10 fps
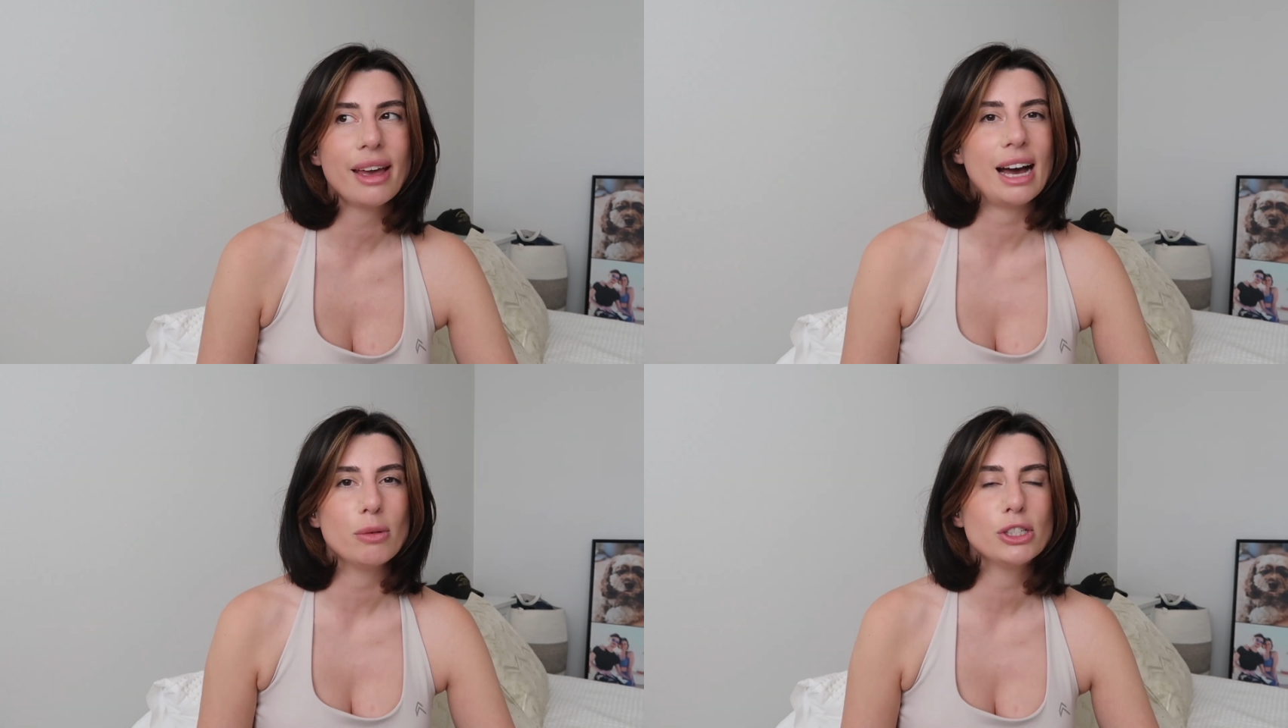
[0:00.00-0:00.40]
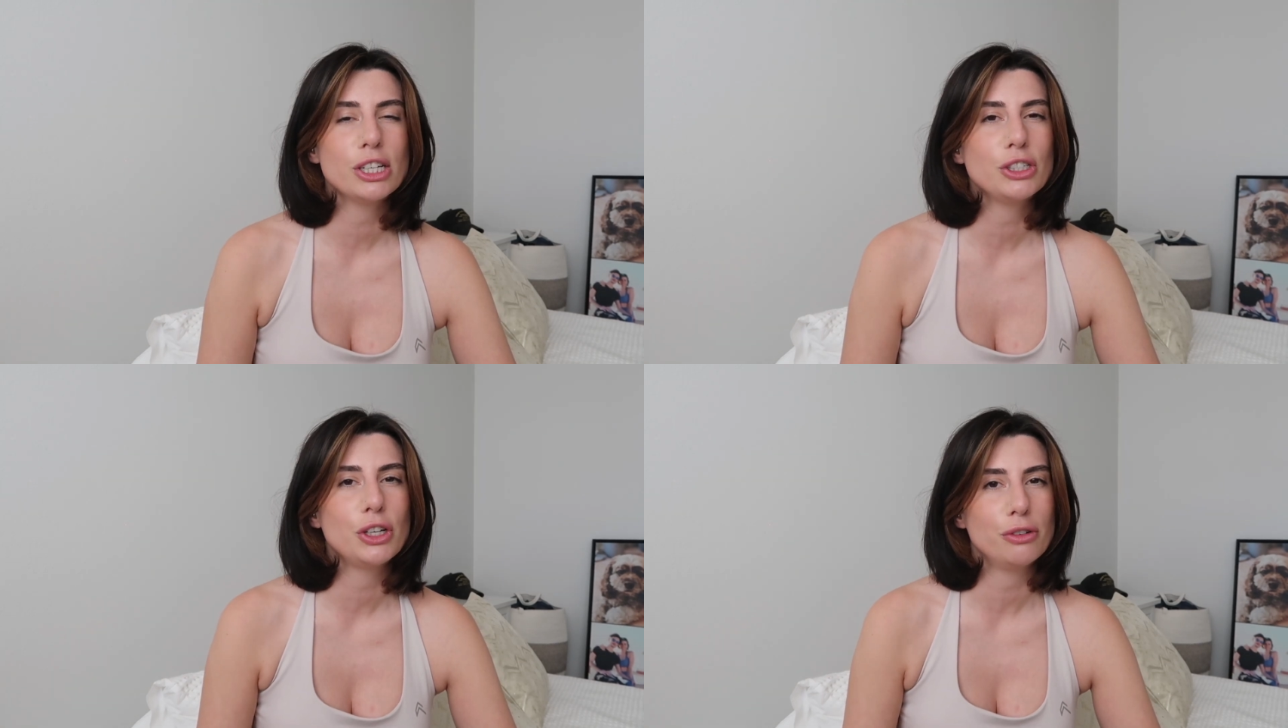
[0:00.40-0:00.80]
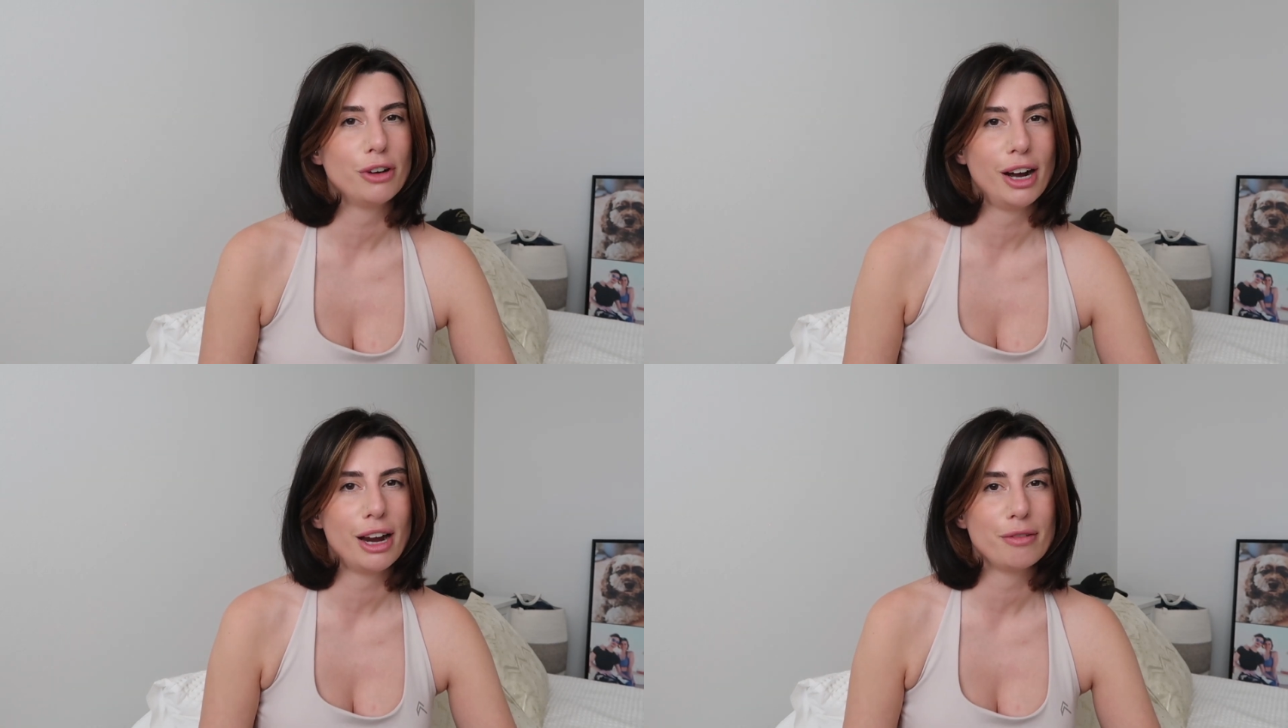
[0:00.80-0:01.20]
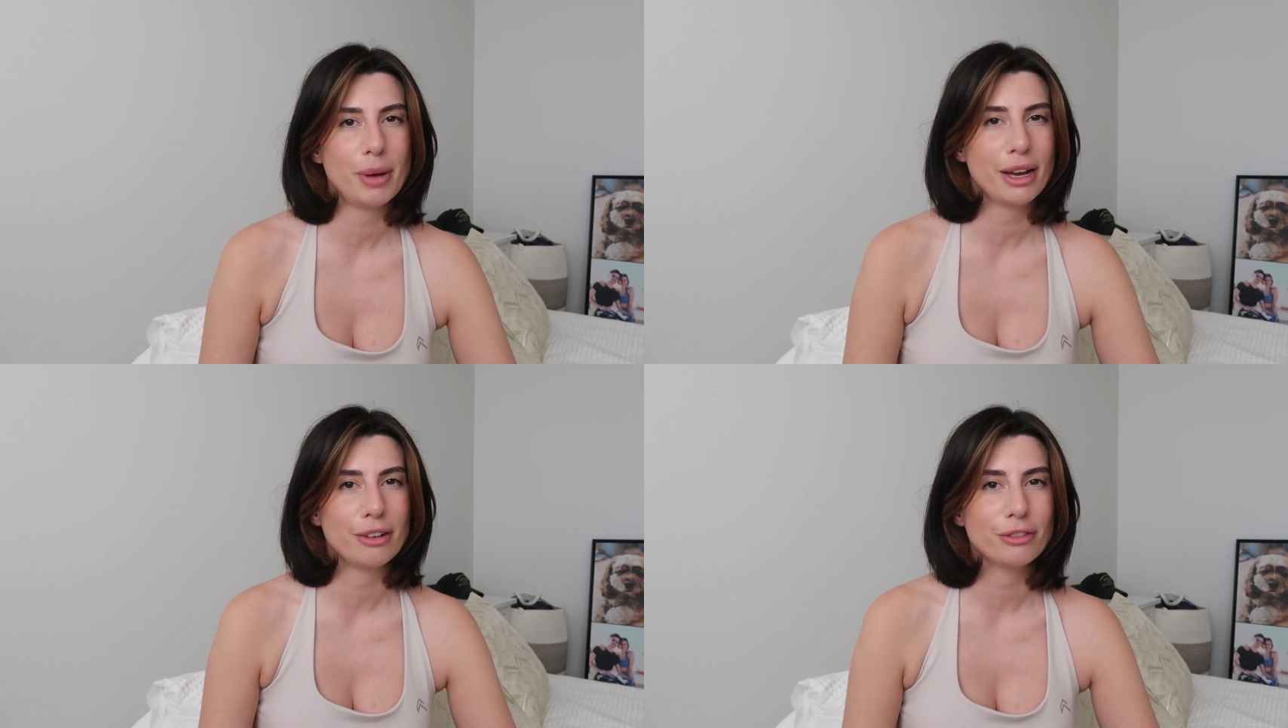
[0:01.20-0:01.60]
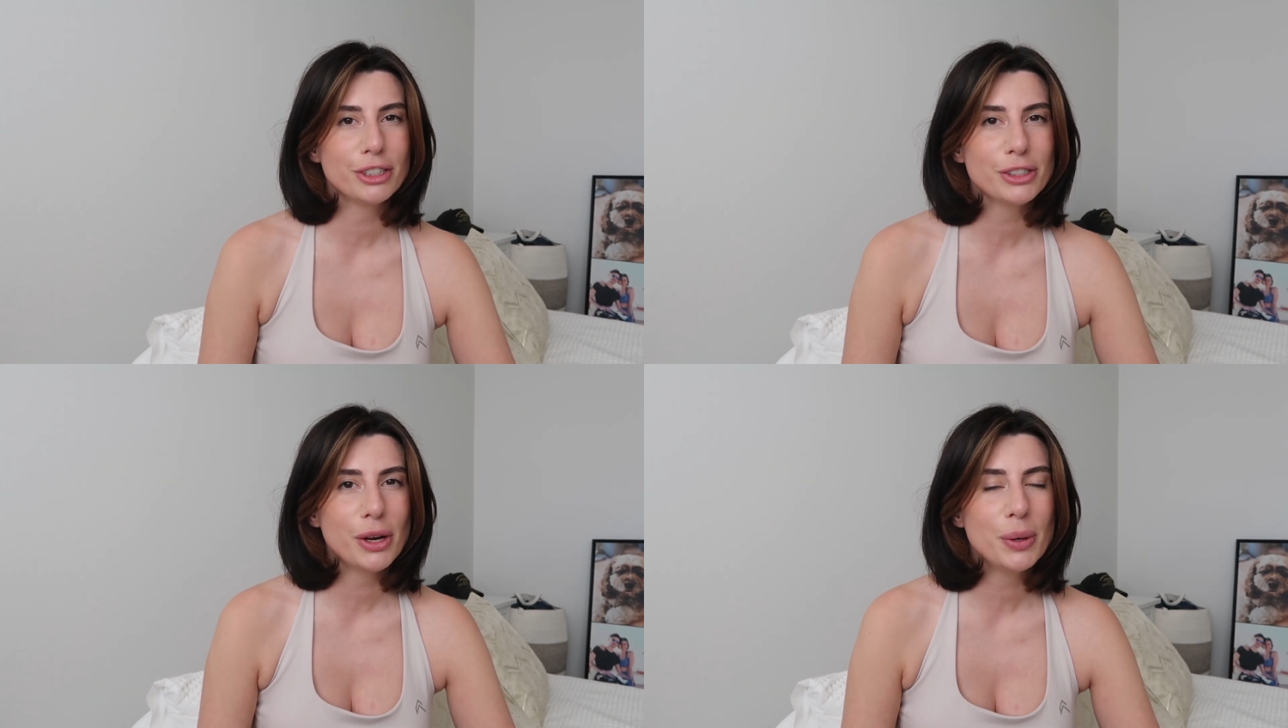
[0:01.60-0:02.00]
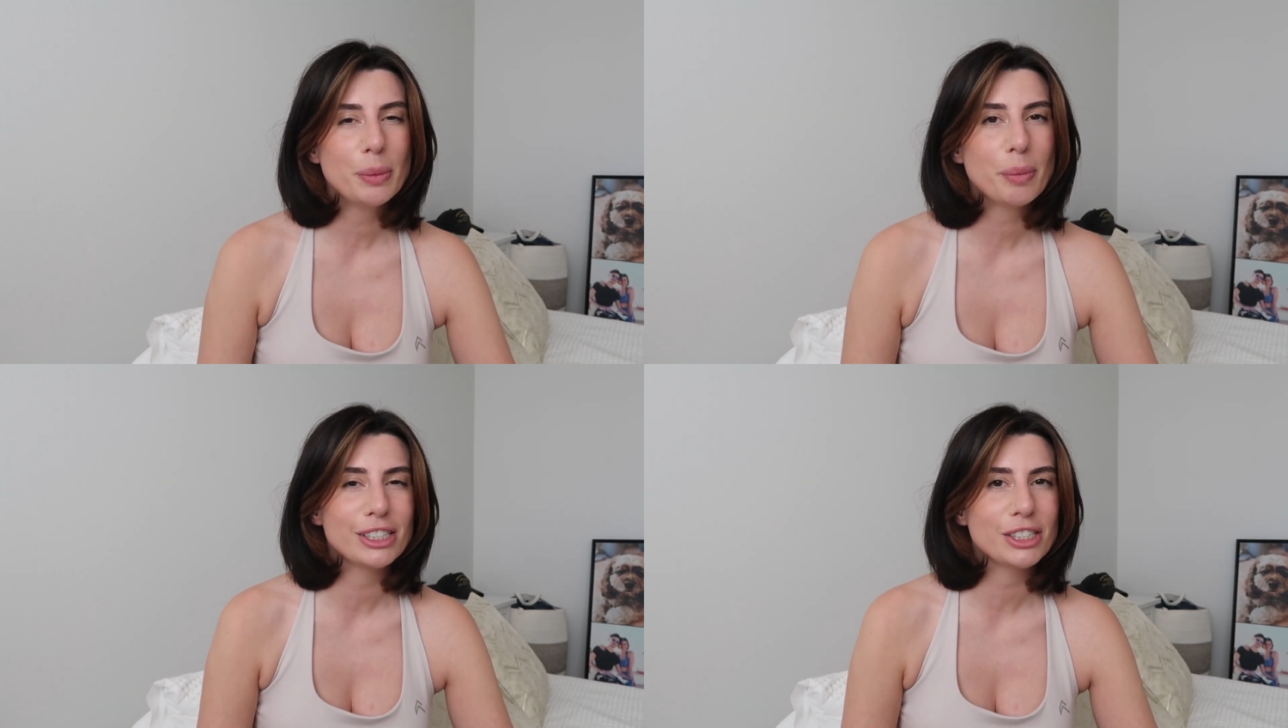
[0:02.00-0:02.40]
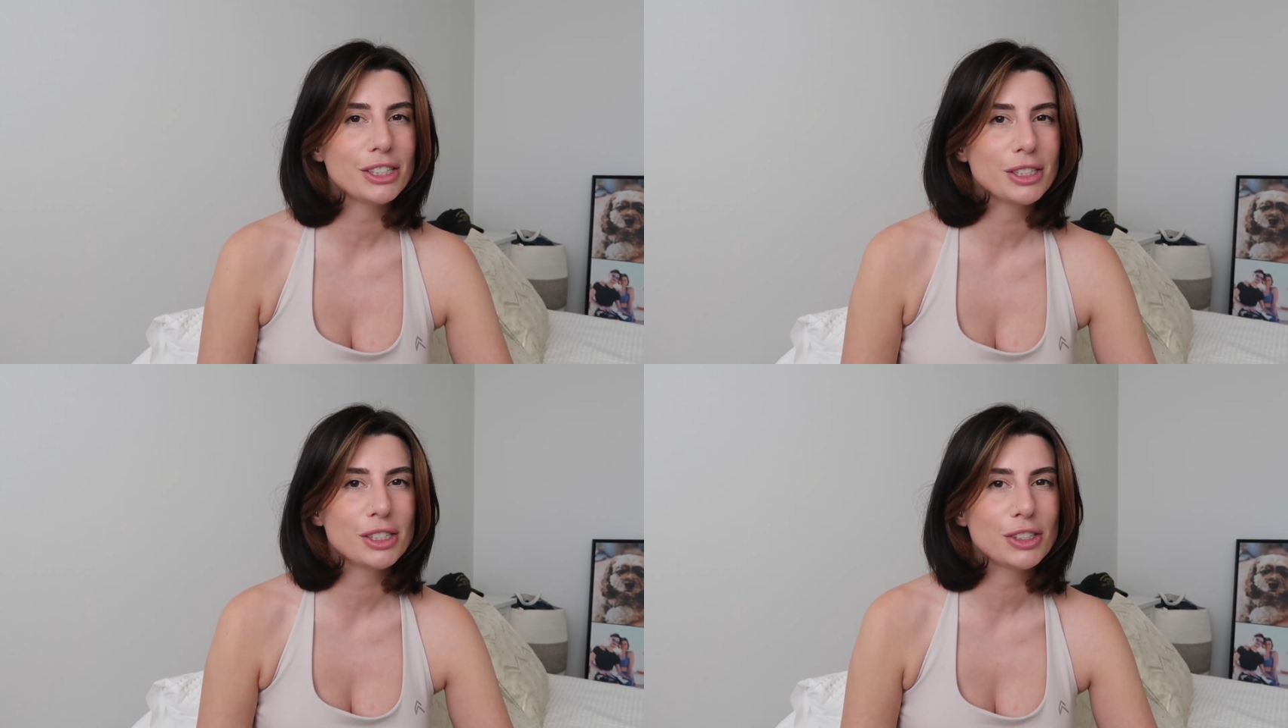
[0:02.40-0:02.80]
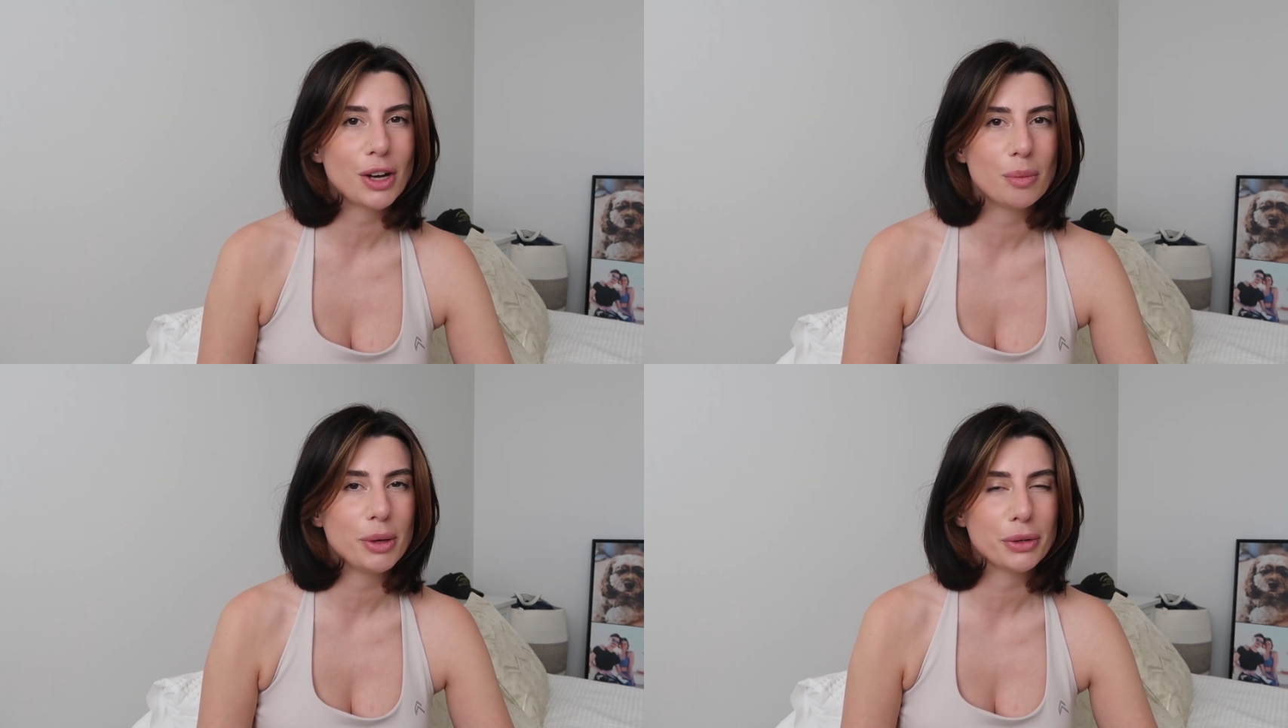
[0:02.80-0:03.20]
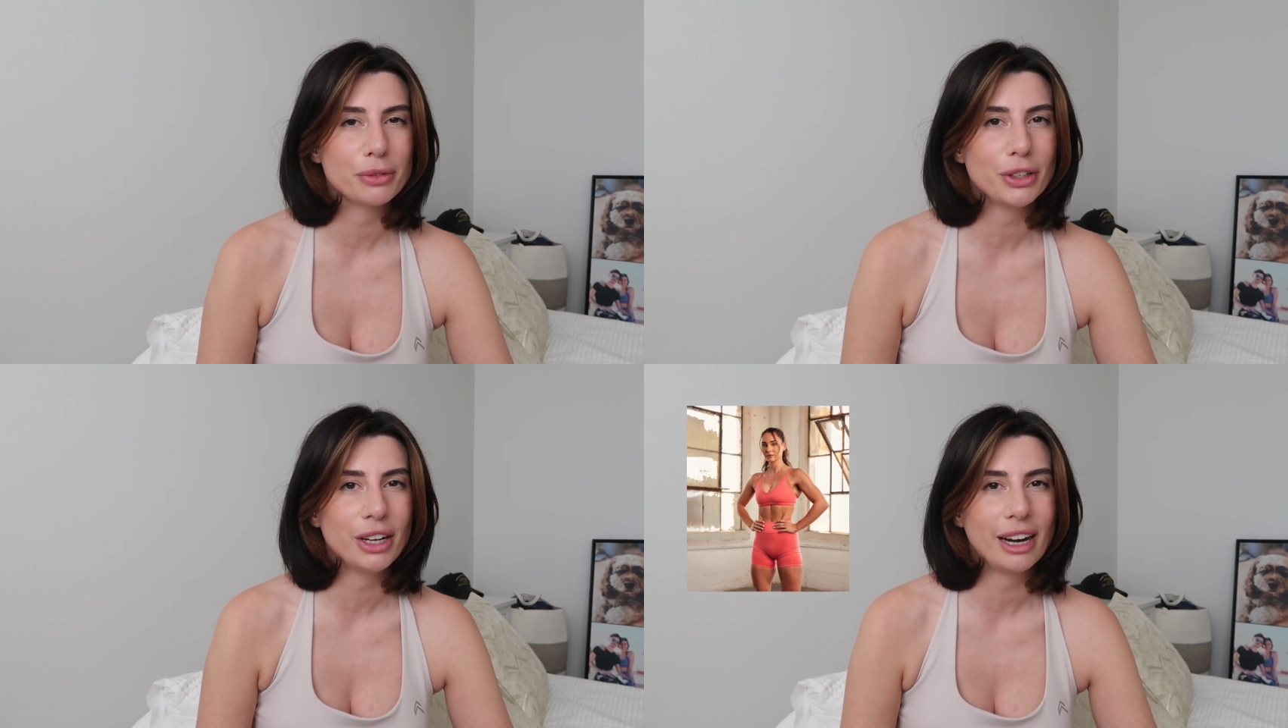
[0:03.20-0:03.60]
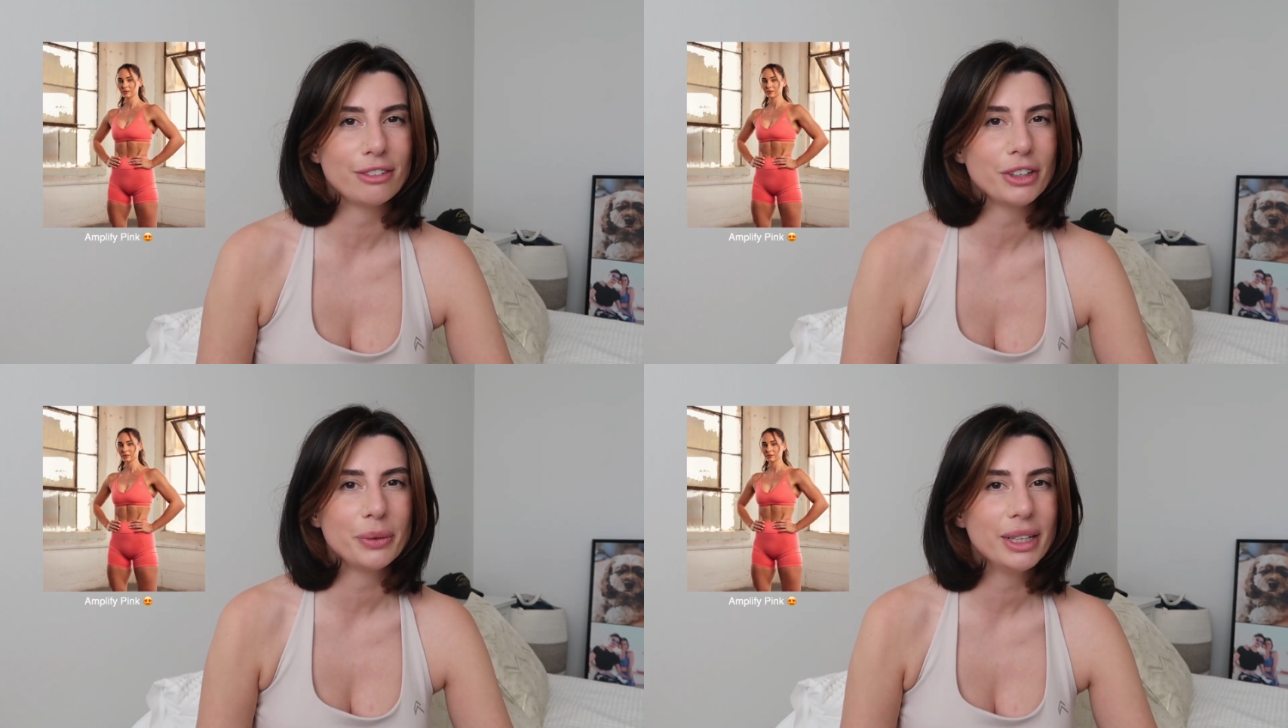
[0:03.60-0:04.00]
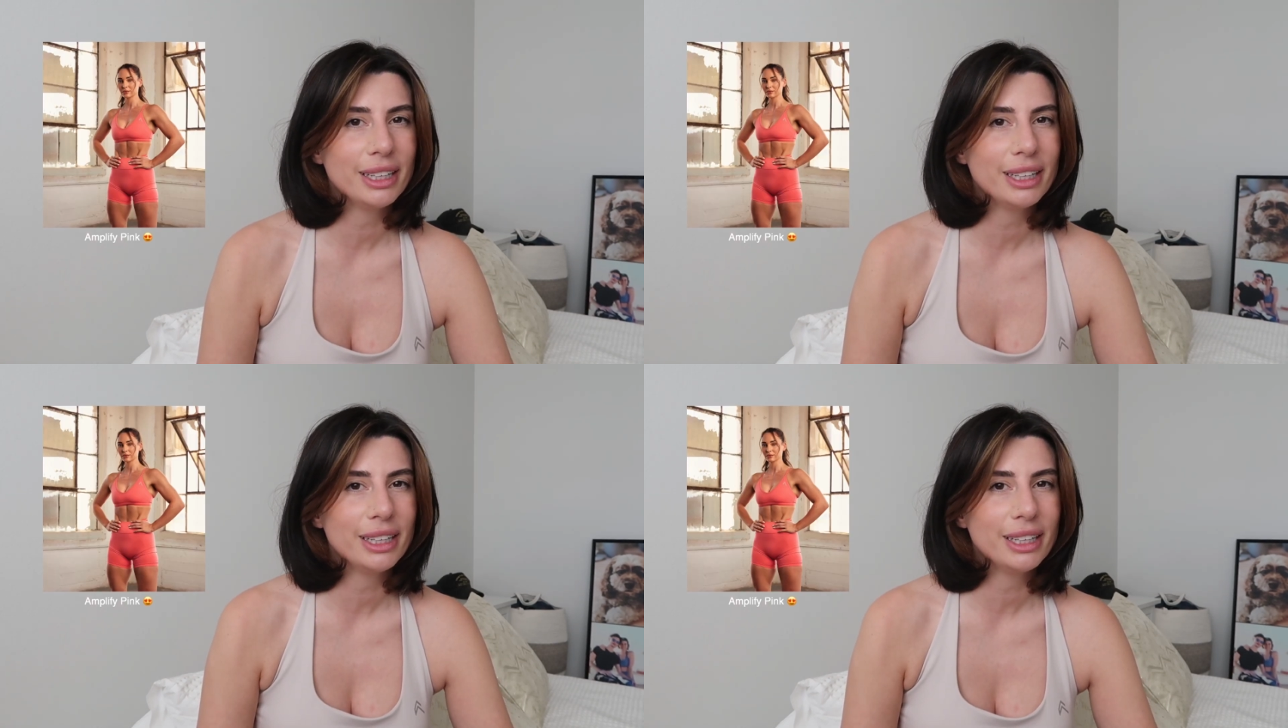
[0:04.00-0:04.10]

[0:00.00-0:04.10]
That was like too far out of my comfort zone. It just looks so beautiful on everyone.